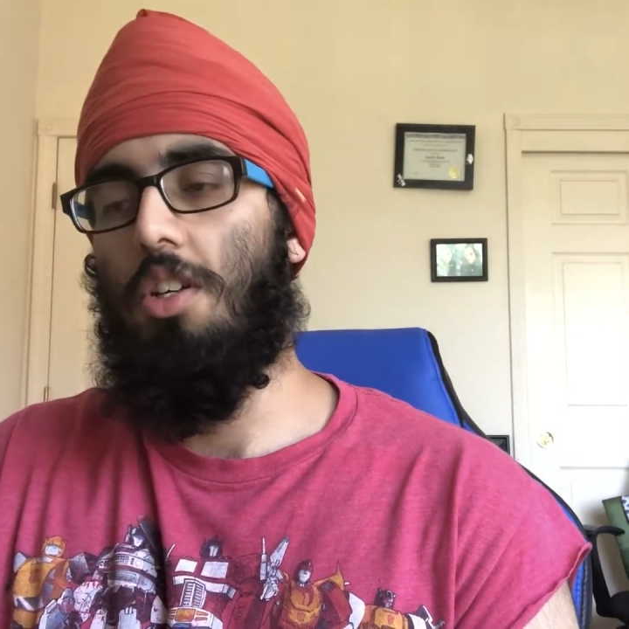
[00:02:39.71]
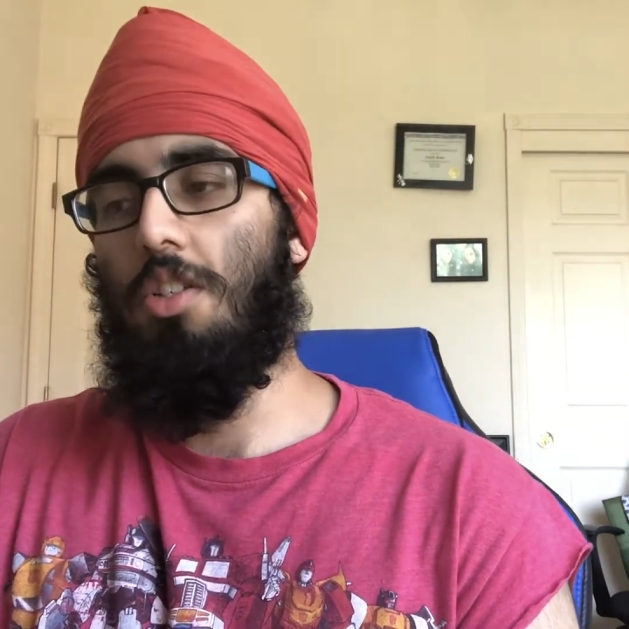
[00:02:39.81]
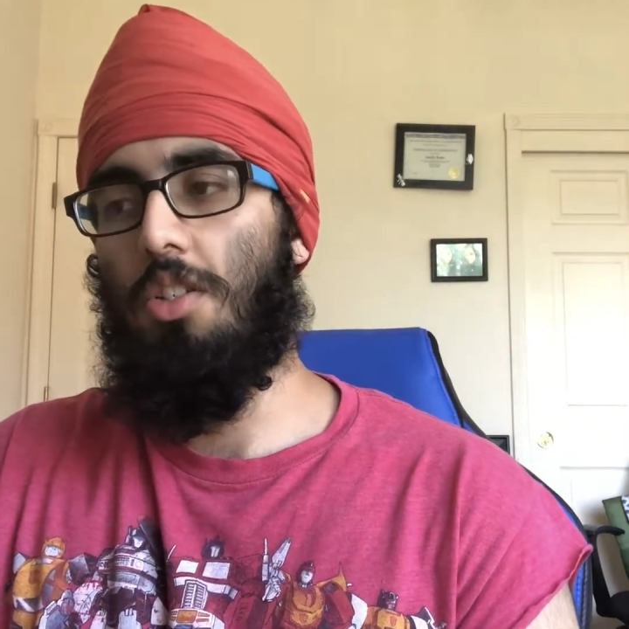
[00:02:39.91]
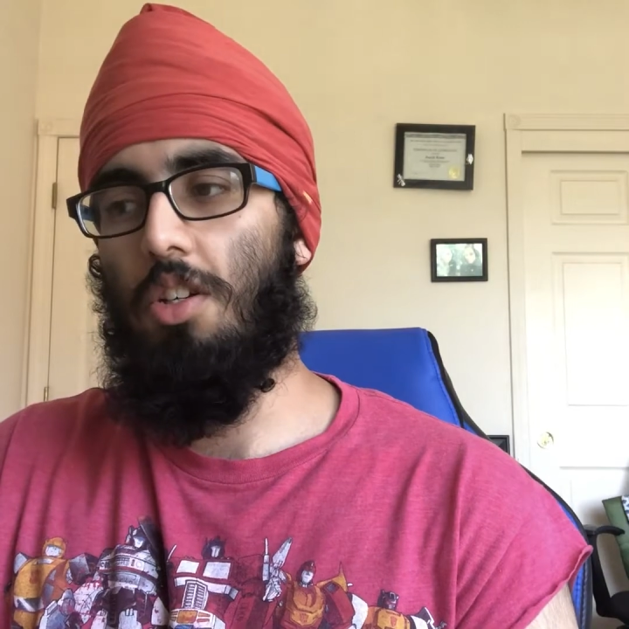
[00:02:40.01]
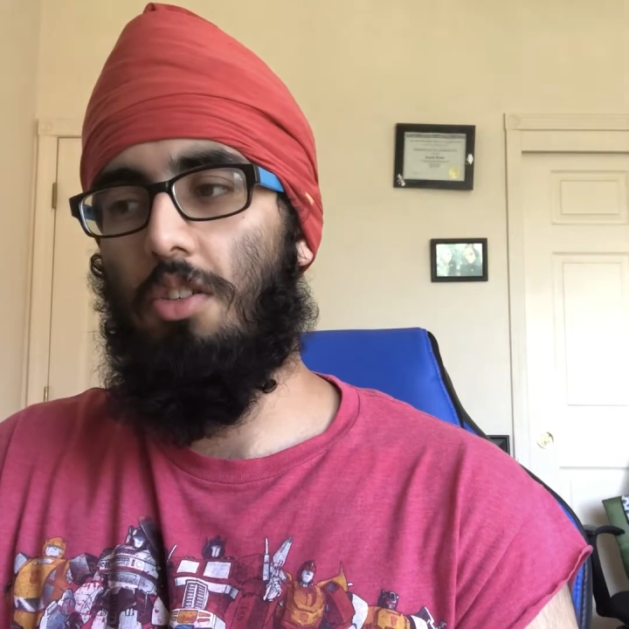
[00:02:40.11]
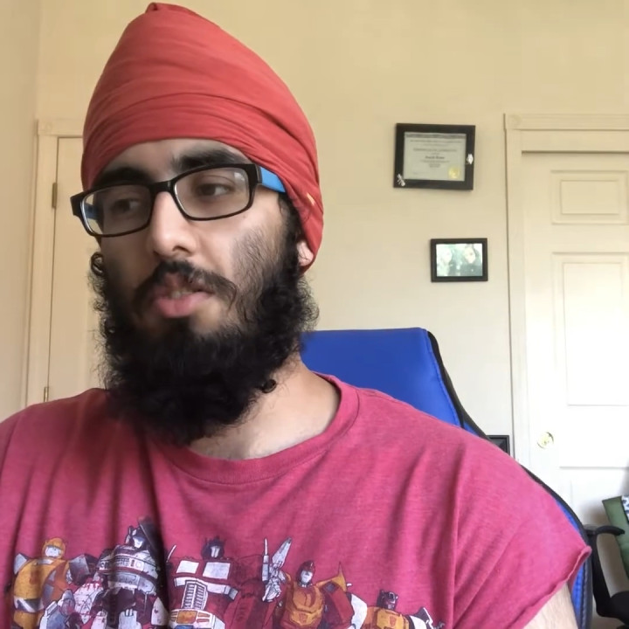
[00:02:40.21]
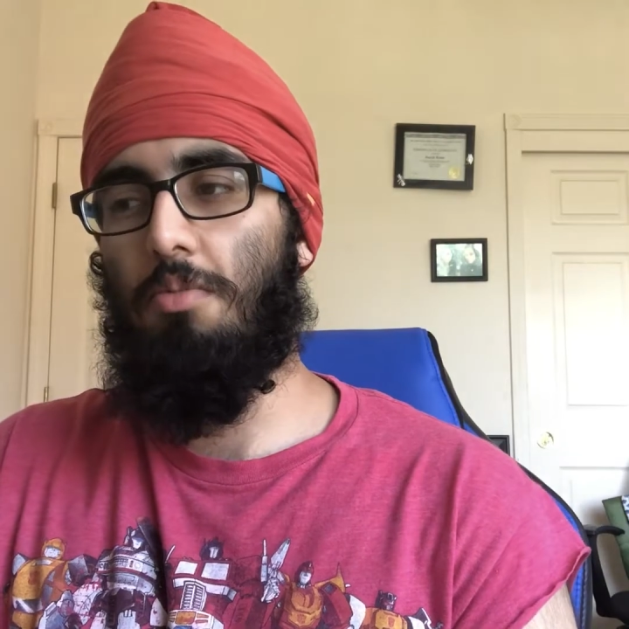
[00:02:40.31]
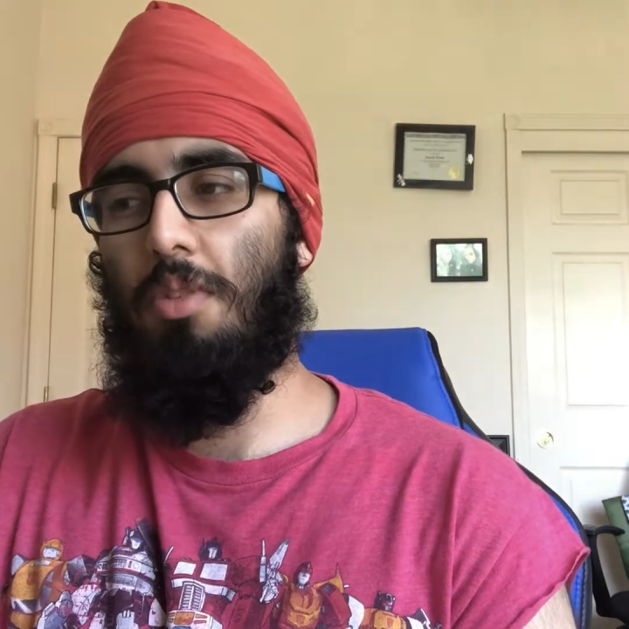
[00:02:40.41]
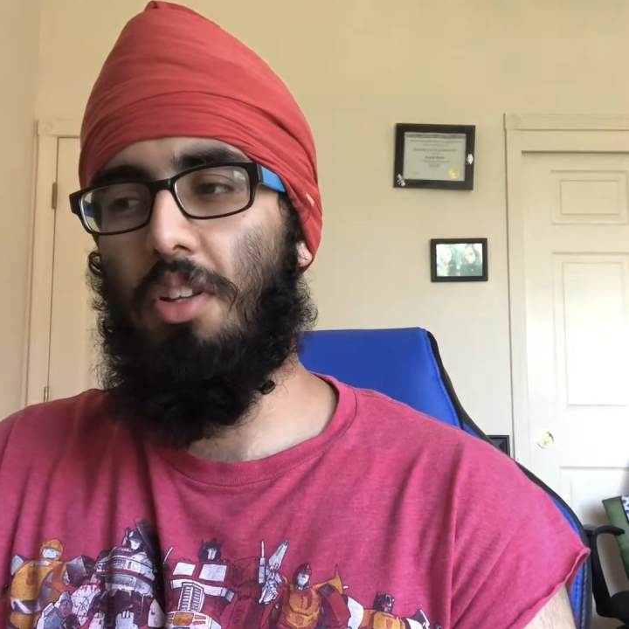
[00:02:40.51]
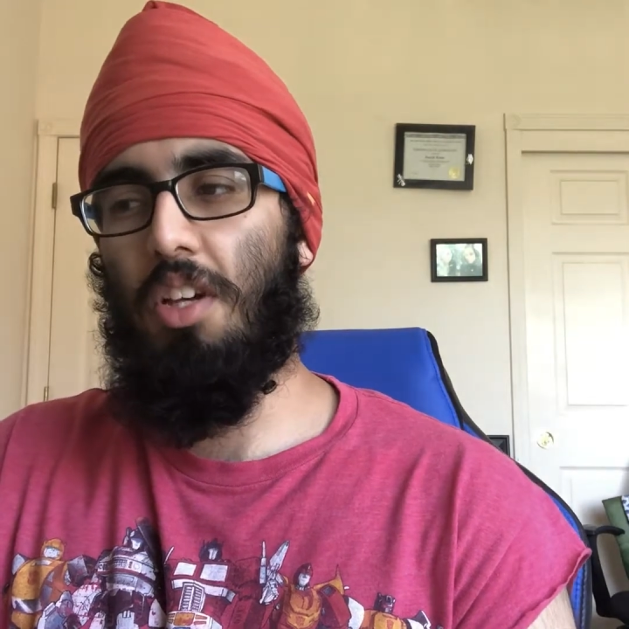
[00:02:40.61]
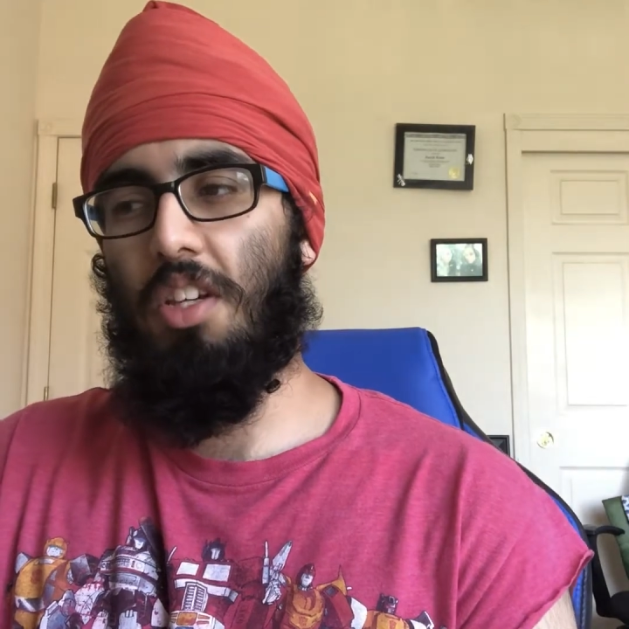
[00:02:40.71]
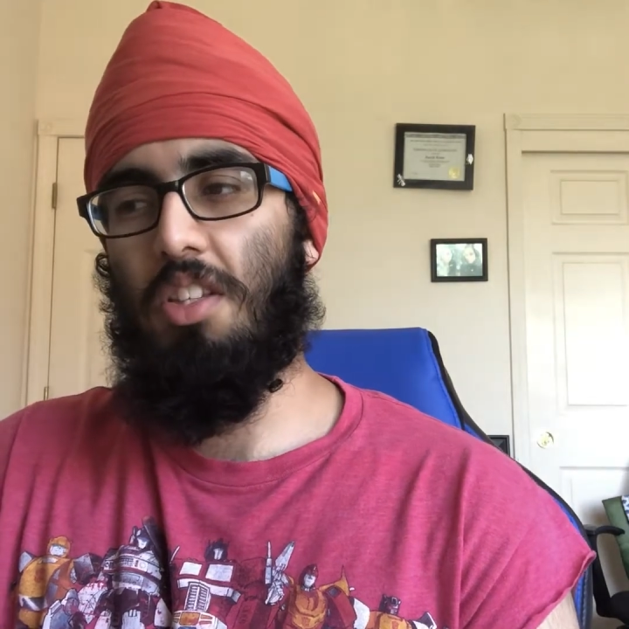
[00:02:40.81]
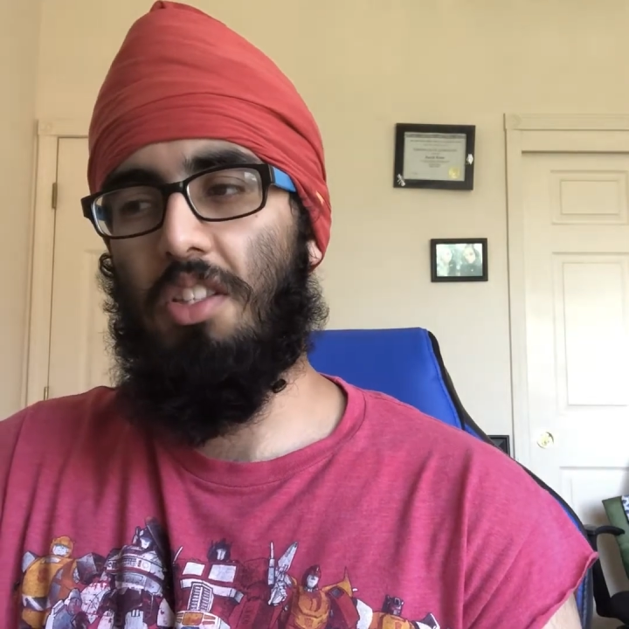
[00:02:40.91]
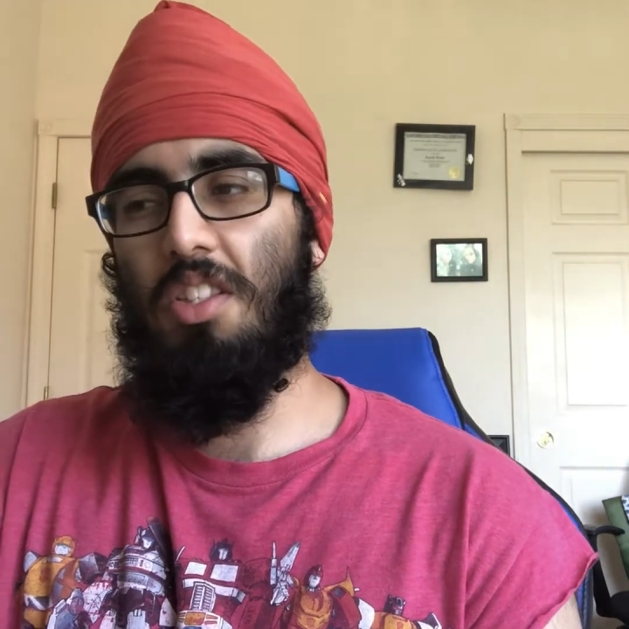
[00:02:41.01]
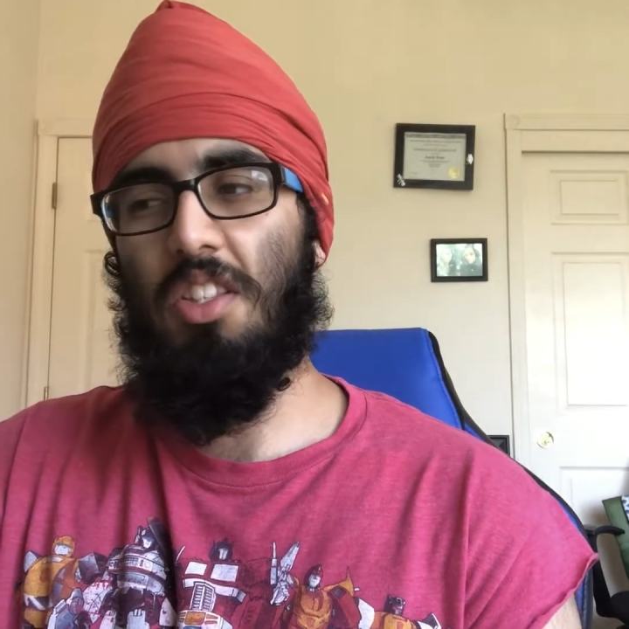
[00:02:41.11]
So it's been
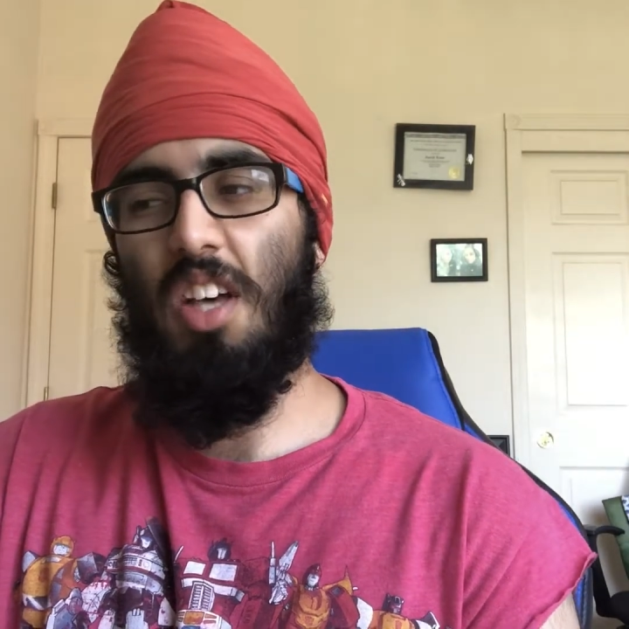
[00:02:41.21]
since